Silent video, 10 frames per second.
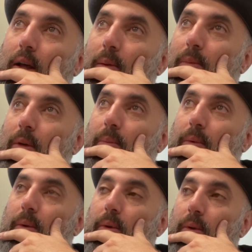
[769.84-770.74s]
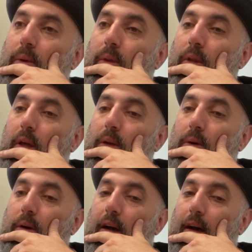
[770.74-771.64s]
of people, they
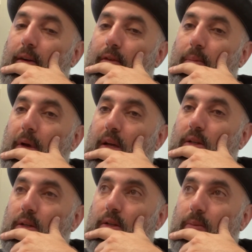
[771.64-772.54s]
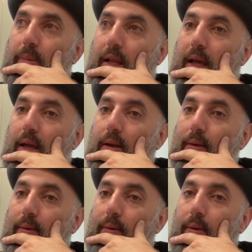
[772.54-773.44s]
don't have a patience plan
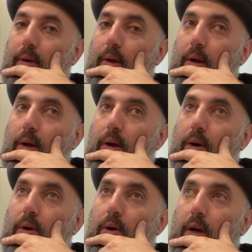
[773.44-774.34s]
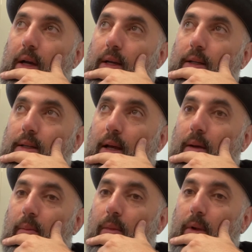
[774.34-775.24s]
or a
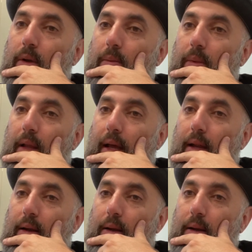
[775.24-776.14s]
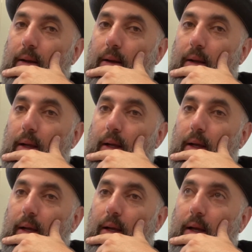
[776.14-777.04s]
contentment plan.
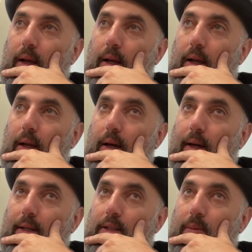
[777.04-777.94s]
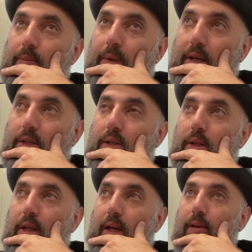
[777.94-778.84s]
And
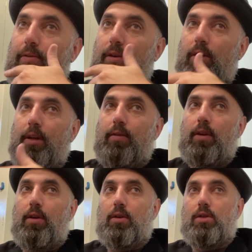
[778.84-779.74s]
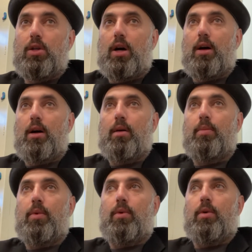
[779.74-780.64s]
especially if you're leaving your job
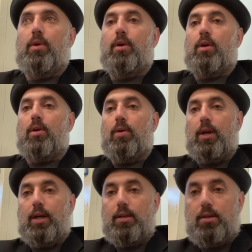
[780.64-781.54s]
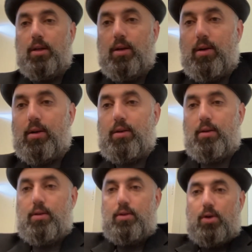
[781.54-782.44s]
or going into your
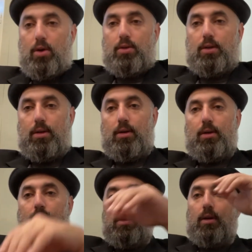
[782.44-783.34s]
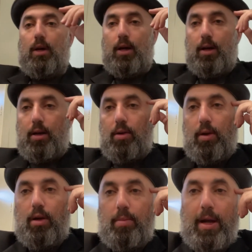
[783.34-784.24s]
chosen
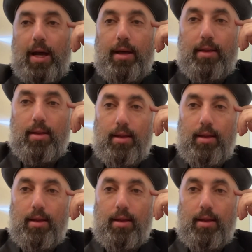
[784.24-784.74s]
career path,